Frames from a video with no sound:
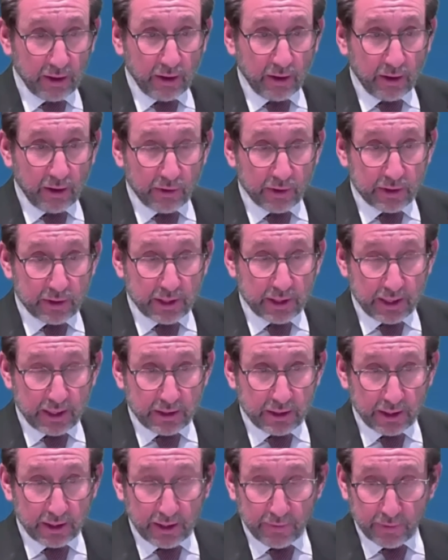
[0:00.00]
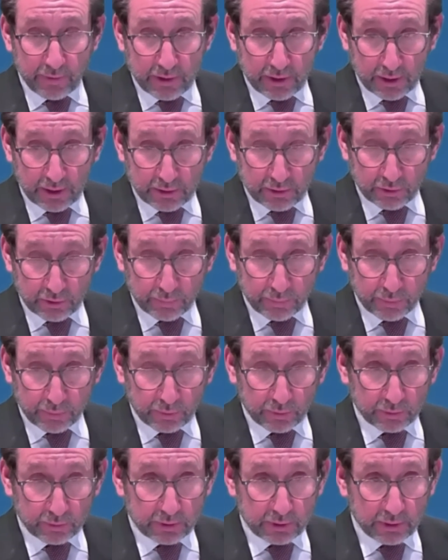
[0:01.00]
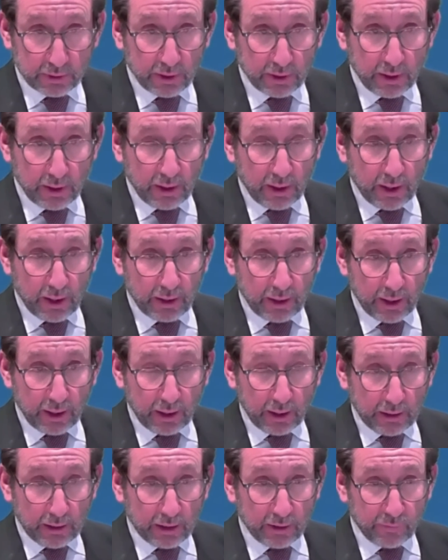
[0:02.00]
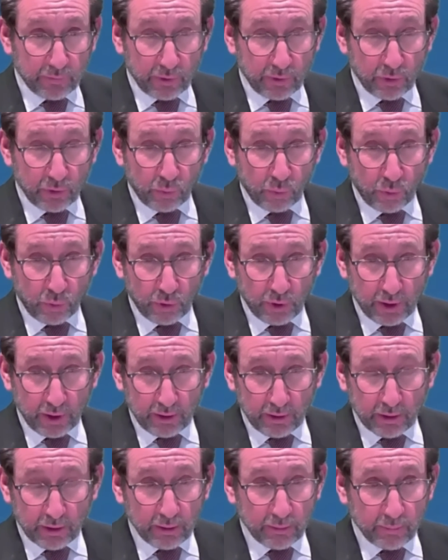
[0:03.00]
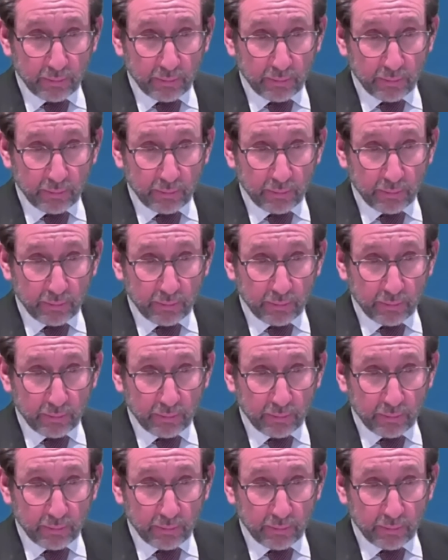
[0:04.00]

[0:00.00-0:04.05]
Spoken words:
the data in the test report, given the warning